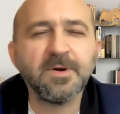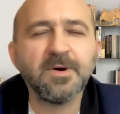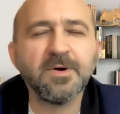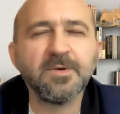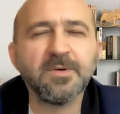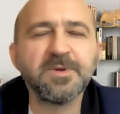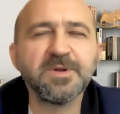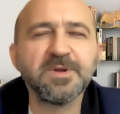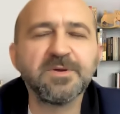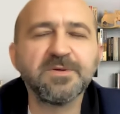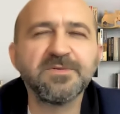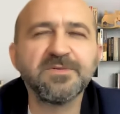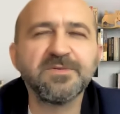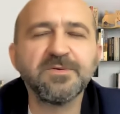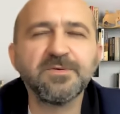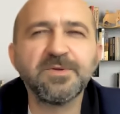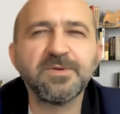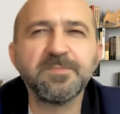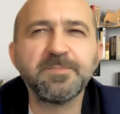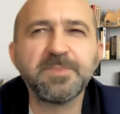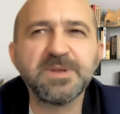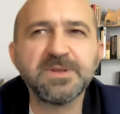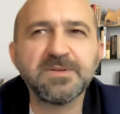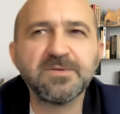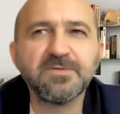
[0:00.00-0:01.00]
No, because you
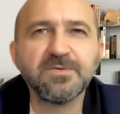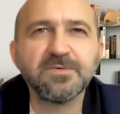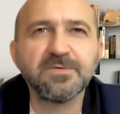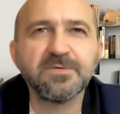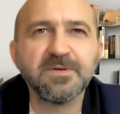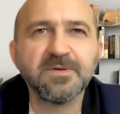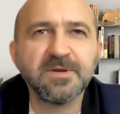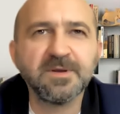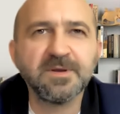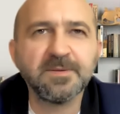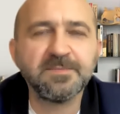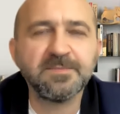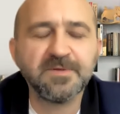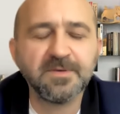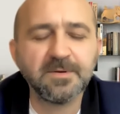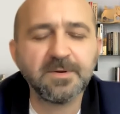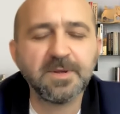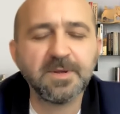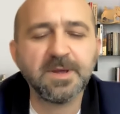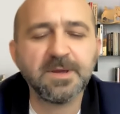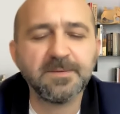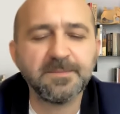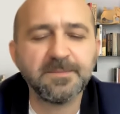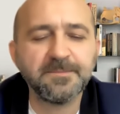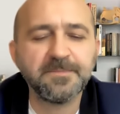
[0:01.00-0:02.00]
repeat two times.
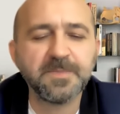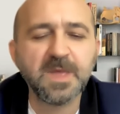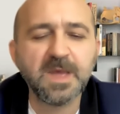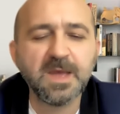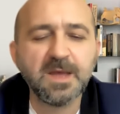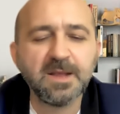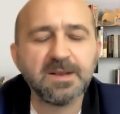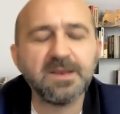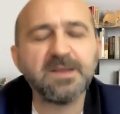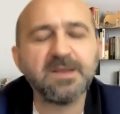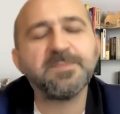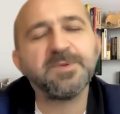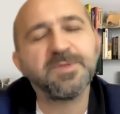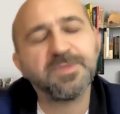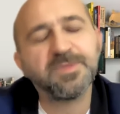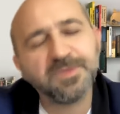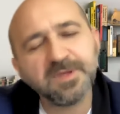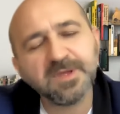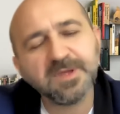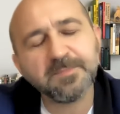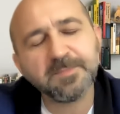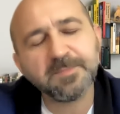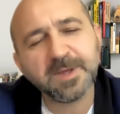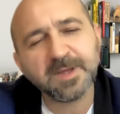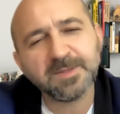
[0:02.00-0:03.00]
Okay. Possibly. Let me
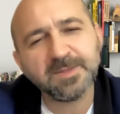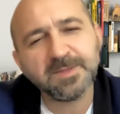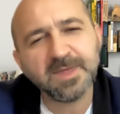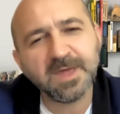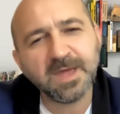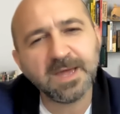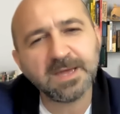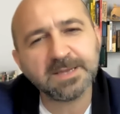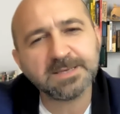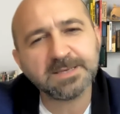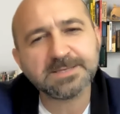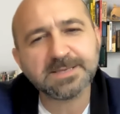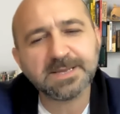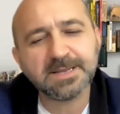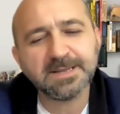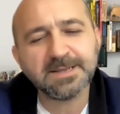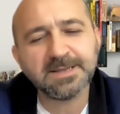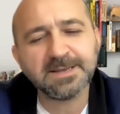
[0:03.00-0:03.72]
think about that.